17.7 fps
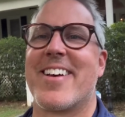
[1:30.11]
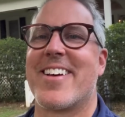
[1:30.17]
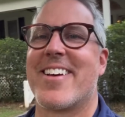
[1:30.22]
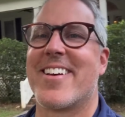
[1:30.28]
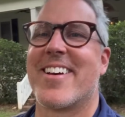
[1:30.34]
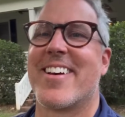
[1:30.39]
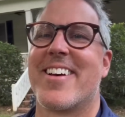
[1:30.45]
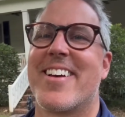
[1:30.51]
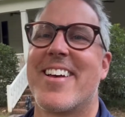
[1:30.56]

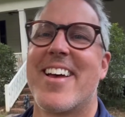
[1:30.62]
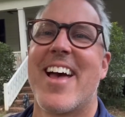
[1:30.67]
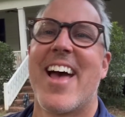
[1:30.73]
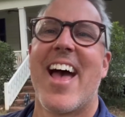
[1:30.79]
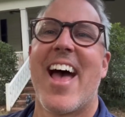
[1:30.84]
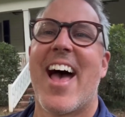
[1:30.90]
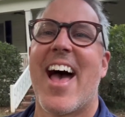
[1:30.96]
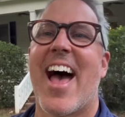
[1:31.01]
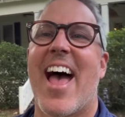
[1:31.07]

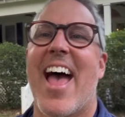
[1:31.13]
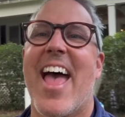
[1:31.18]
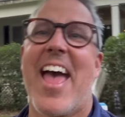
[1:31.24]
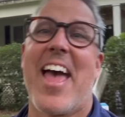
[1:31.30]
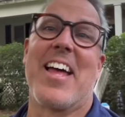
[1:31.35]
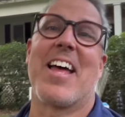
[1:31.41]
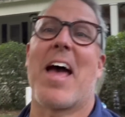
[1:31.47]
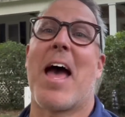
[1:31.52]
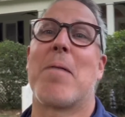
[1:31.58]

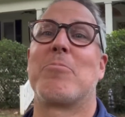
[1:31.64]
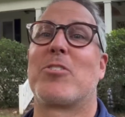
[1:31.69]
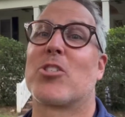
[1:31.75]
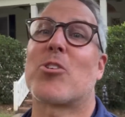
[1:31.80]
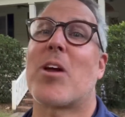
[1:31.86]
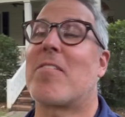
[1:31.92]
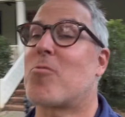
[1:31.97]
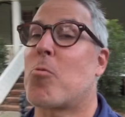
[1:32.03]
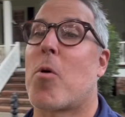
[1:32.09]
I'm just
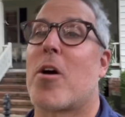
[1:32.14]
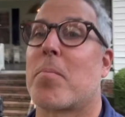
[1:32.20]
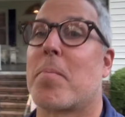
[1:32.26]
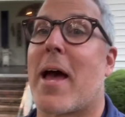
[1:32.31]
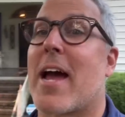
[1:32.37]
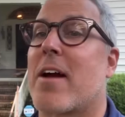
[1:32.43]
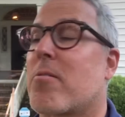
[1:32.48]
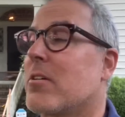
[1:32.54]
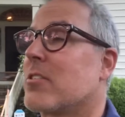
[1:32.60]
gonna have to walk
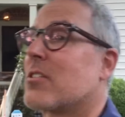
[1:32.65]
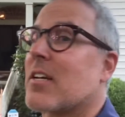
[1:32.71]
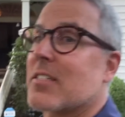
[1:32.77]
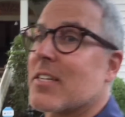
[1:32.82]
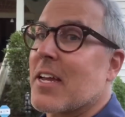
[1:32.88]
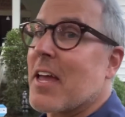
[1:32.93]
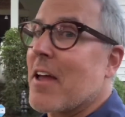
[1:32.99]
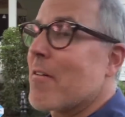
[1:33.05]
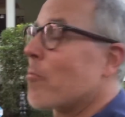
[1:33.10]
backwards because I
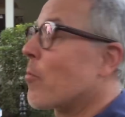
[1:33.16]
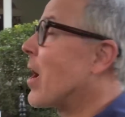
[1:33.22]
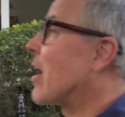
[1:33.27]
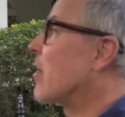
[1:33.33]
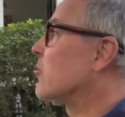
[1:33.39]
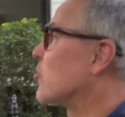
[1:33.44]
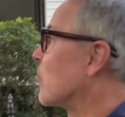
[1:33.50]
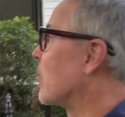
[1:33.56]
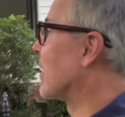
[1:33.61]
can't. Well, I'll
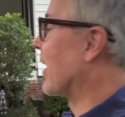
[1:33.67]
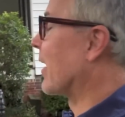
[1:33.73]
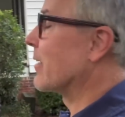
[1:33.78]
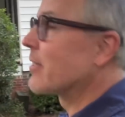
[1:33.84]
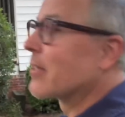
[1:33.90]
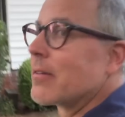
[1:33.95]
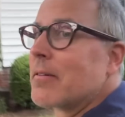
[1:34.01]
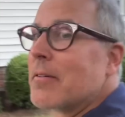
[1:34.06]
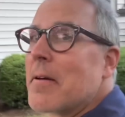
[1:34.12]
do this.
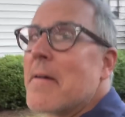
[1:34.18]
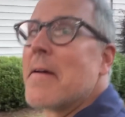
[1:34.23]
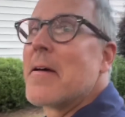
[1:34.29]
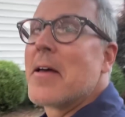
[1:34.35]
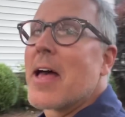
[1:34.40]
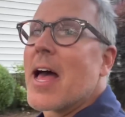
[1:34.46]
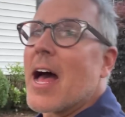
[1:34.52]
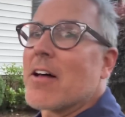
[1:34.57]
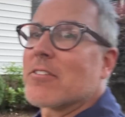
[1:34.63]

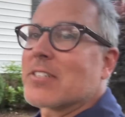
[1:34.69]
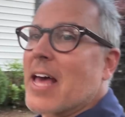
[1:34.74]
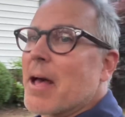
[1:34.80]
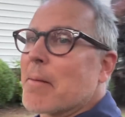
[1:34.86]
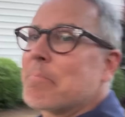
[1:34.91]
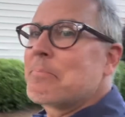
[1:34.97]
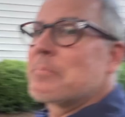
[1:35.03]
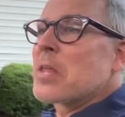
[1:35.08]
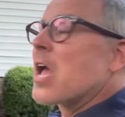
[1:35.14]
How's that?
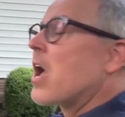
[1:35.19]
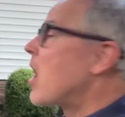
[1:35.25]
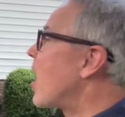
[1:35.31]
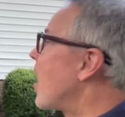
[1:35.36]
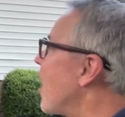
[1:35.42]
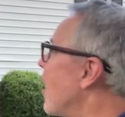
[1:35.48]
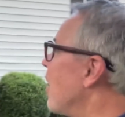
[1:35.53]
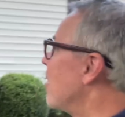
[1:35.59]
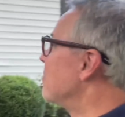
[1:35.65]

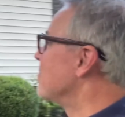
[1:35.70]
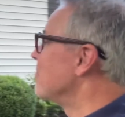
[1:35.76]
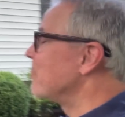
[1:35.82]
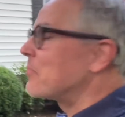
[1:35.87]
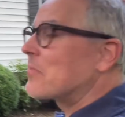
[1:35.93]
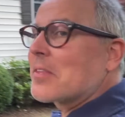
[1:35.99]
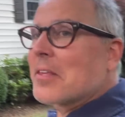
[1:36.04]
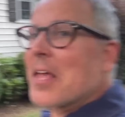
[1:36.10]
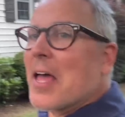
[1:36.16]

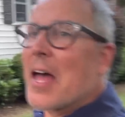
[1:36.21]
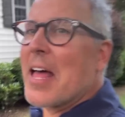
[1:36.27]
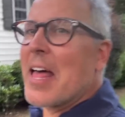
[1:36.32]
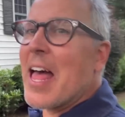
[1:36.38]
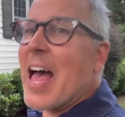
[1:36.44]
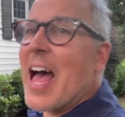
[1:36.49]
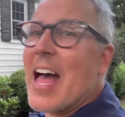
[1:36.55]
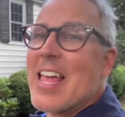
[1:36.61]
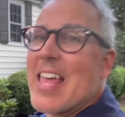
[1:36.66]

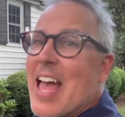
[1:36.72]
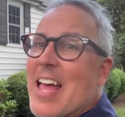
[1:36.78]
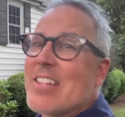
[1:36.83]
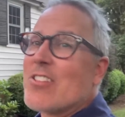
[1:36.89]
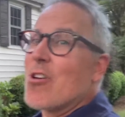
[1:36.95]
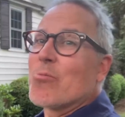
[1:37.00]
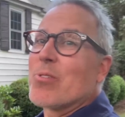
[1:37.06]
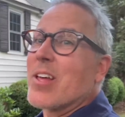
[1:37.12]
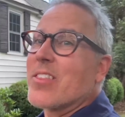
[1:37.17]
I
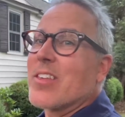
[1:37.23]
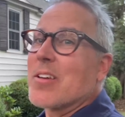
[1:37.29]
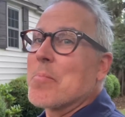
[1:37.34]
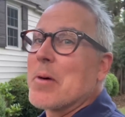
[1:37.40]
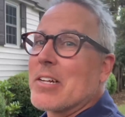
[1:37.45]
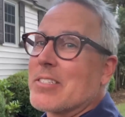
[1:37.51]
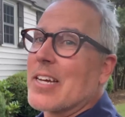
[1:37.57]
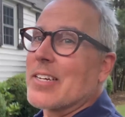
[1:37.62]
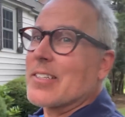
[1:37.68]
know nothing
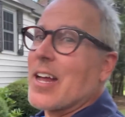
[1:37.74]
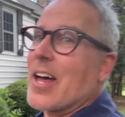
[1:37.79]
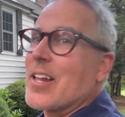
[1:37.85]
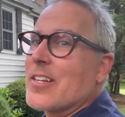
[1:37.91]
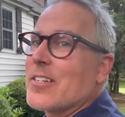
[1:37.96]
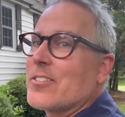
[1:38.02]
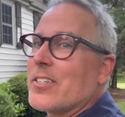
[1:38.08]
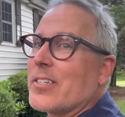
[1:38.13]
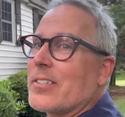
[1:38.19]
about
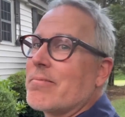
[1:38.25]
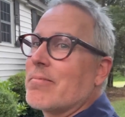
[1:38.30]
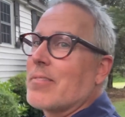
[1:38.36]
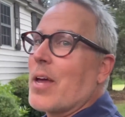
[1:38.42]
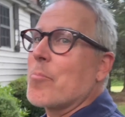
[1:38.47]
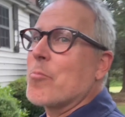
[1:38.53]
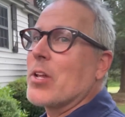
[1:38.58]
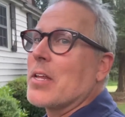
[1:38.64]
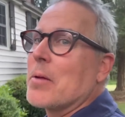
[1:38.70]
technology.
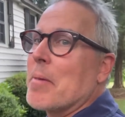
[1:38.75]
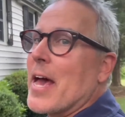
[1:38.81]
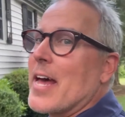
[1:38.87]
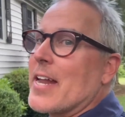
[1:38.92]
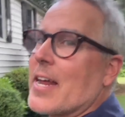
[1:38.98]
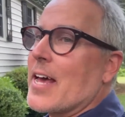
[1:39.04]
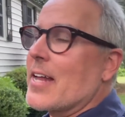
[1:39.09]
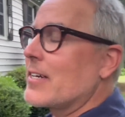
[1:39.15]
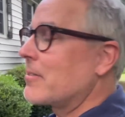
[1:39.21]
I'm really bad
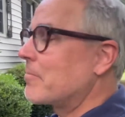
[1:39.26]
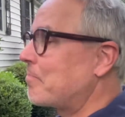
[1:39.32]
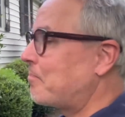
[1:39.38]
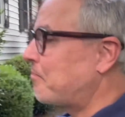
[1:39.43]
at it.